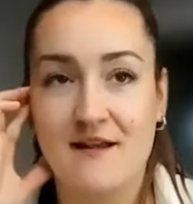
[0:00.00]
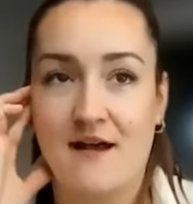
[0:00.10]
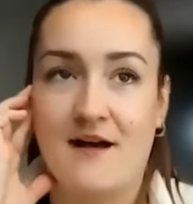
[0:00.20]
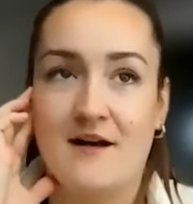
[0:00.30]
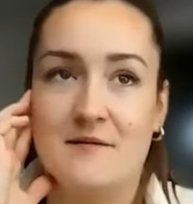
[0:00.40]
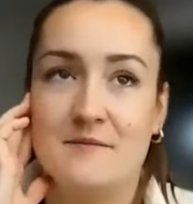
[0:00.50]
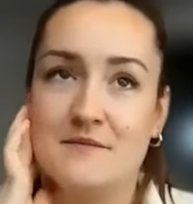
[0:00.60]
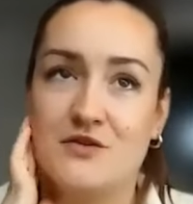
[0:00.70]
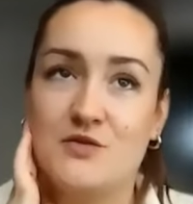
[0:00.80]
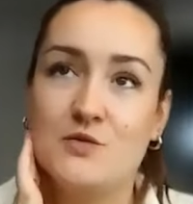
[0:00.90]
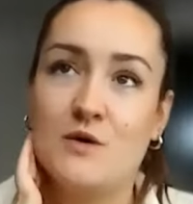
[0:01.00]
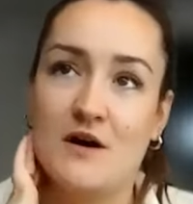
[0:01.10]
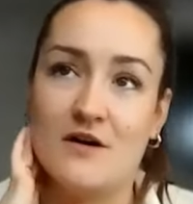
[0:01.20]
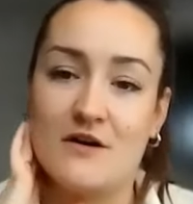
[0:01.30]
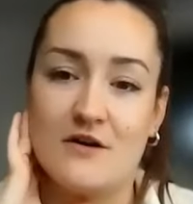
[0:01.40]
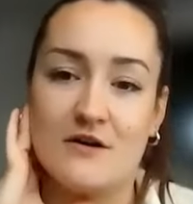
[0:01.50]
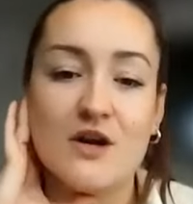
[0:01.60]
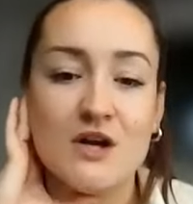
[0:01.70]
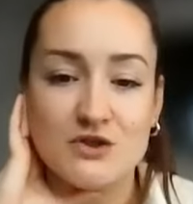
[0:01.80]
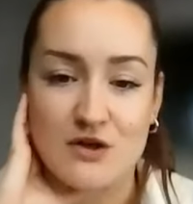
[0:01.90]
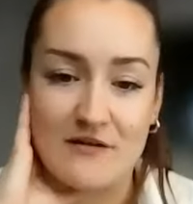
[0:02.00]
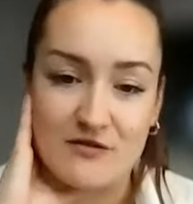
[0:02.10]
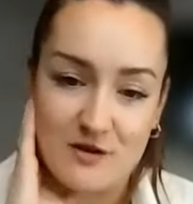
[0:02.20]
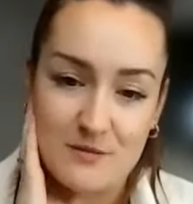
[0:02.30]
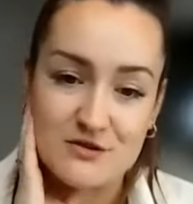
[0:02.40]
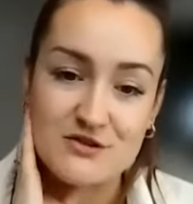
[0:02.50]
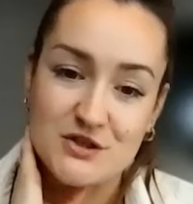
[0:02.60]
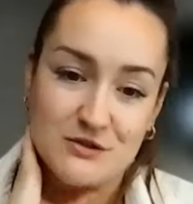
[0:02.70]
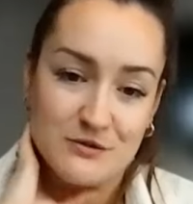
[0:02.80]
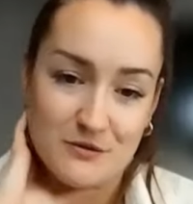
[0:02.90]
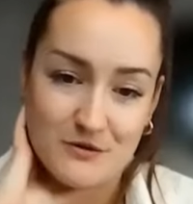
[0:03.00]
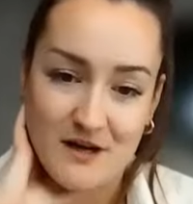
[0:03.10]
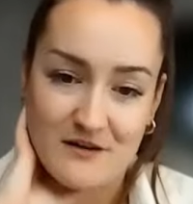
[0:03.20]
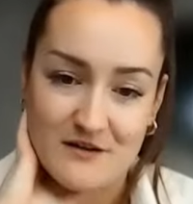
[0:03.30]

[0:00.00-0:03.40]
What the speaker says: You are driver number 2,